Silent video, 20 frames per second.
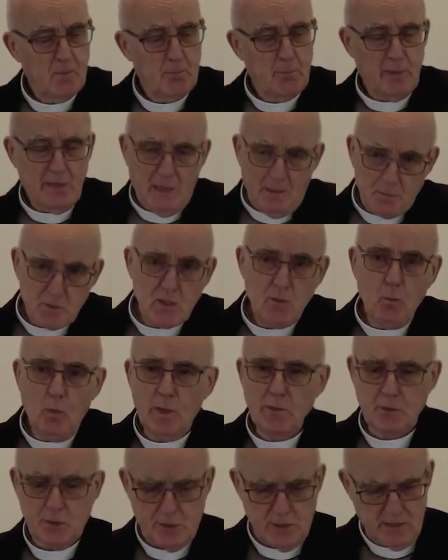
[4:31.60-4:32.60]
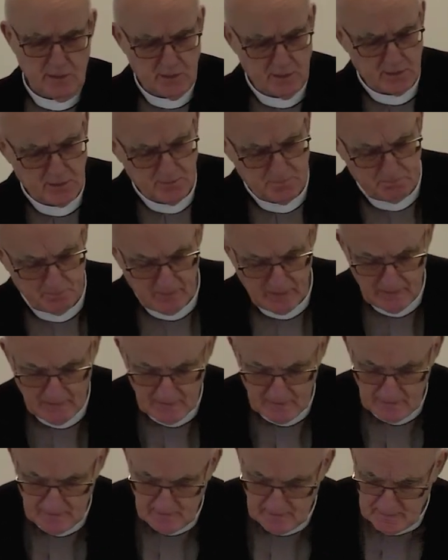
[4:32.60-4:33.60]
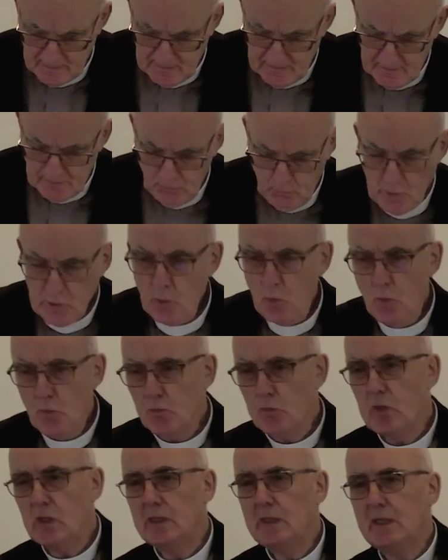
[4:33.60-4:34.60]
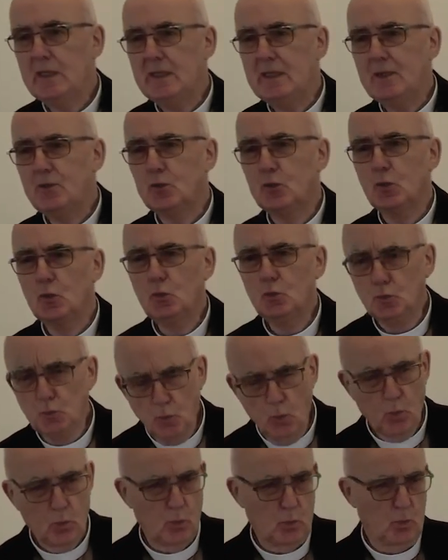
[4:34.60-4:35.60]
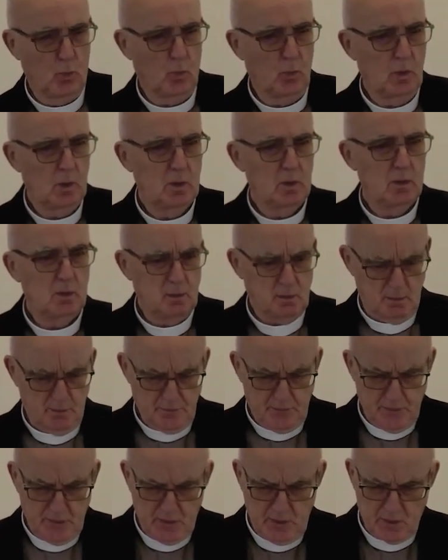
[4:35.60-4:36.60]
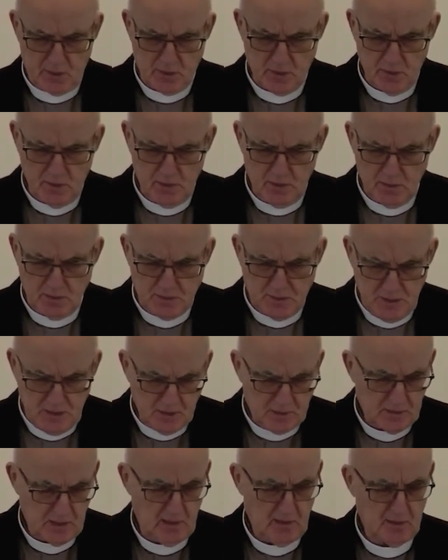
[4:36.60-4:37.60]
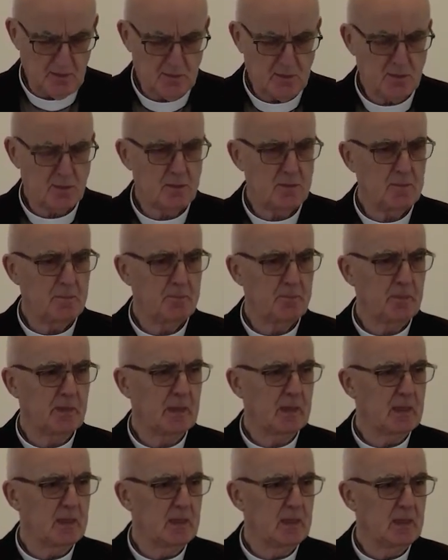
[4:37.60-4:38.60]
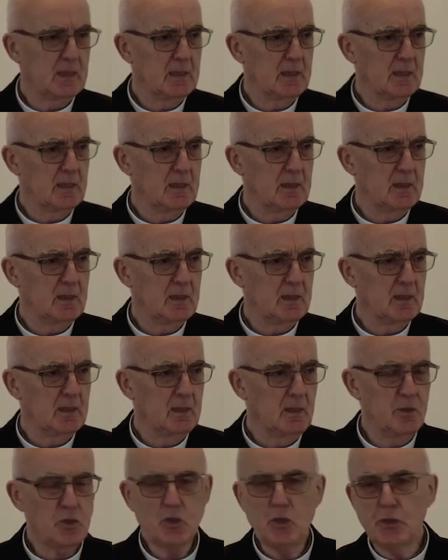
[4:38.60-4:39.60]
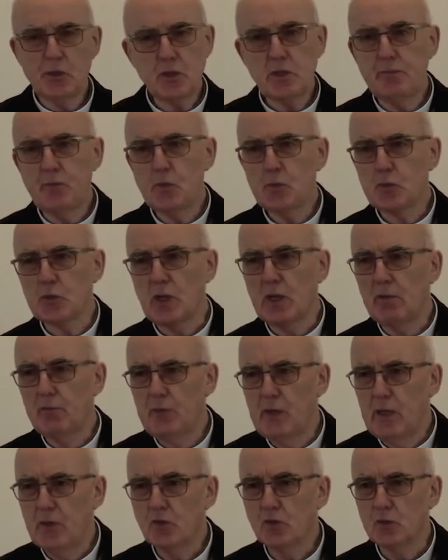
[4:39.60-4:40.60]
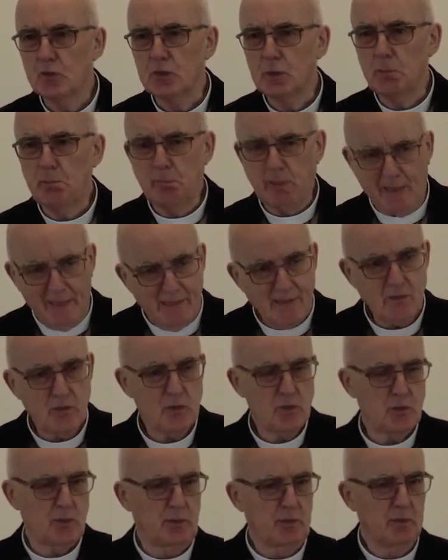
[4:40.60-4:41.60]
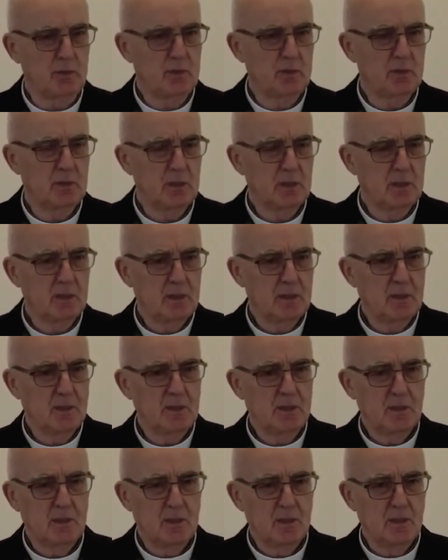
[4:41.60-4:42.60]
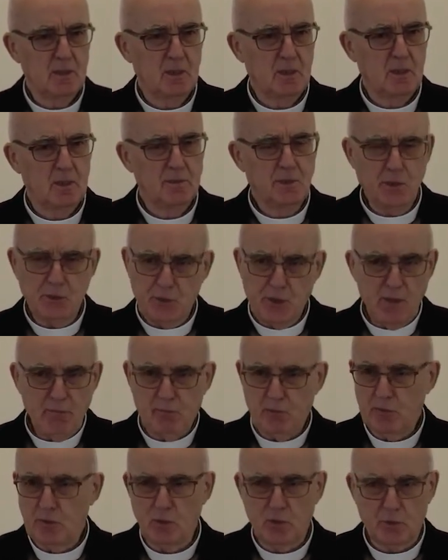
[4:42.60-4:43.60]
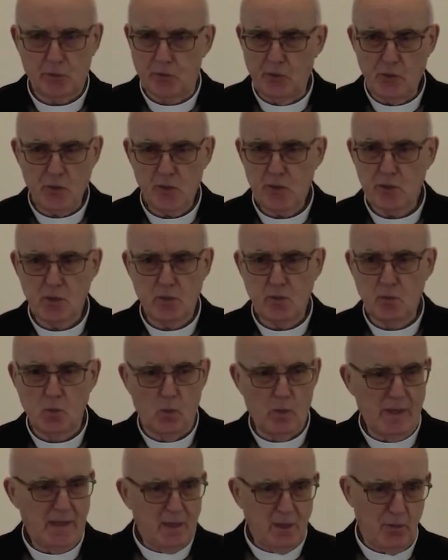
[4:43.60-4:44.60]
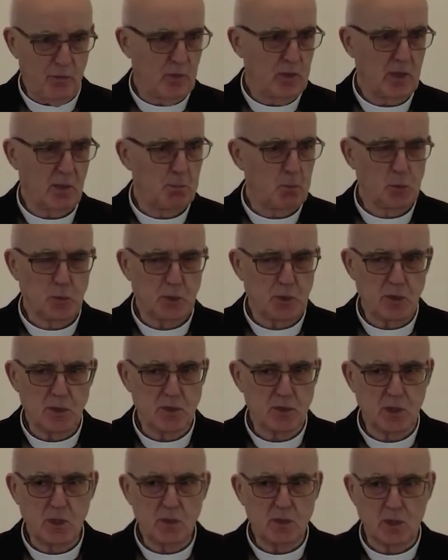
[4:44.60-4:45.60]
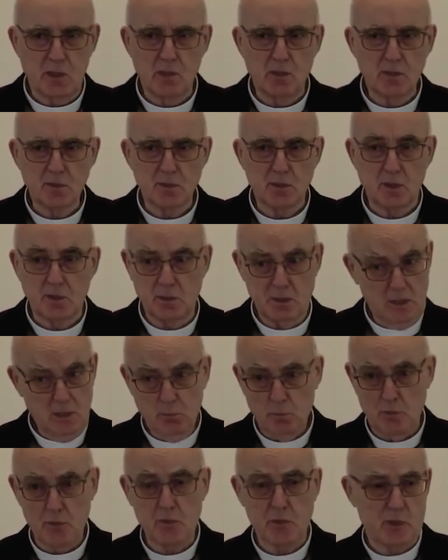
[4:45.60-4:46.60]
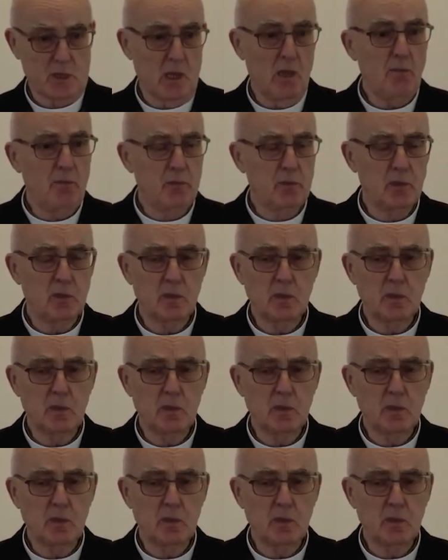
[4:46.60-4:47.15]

perhaps in one sense, we don't really need to know these details. It's not as if our salvation depends on it. The thief on the cross didn't know anything about these details, yet he was saved.